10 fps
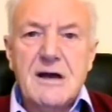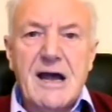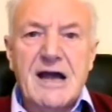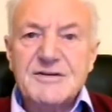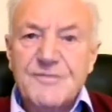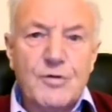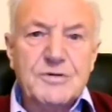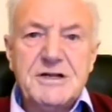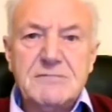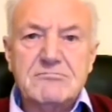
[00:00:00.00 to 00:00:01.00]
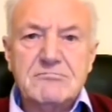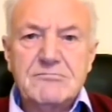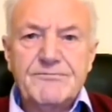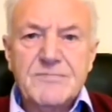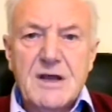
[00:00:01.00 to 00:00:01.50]
Acts 14,
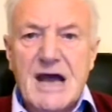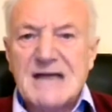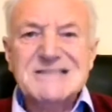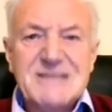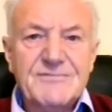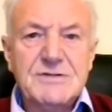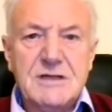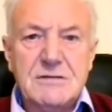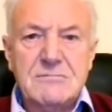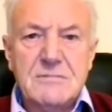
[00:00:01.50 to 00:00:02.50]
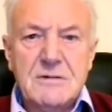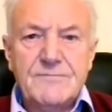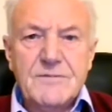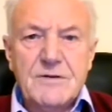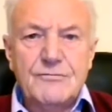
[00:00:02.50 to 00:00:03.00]
Acts 17,
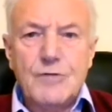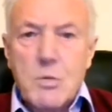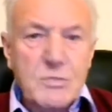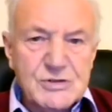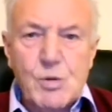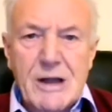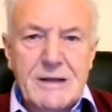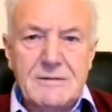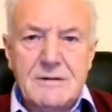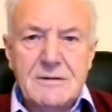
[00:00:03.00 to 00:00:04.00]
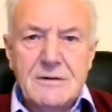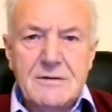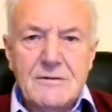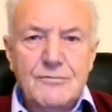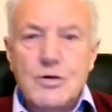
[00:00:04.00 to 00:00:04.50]
Romans 1,
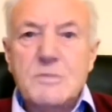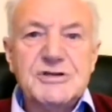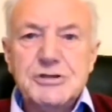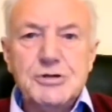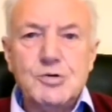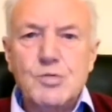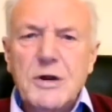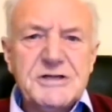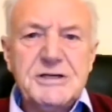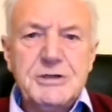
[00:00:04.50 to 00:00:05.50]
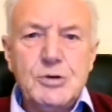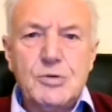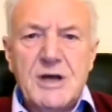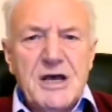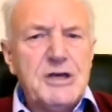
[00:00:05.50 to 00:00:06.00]
Romans 2. What does he do?
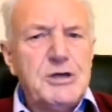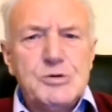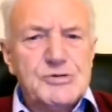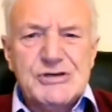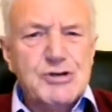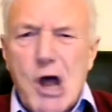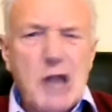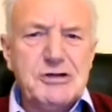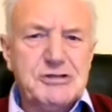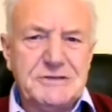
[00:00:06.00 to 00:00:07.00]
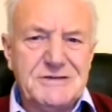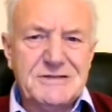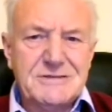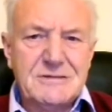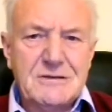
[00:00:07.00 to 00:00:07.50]
He uses conscience.
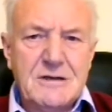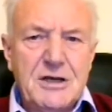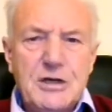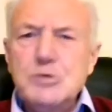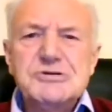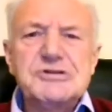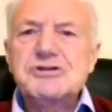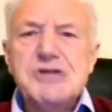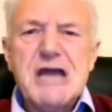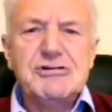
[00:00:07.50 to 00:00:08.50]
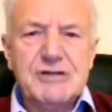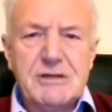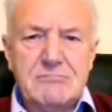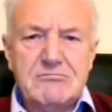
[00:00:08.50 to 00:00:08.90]
He uses nature.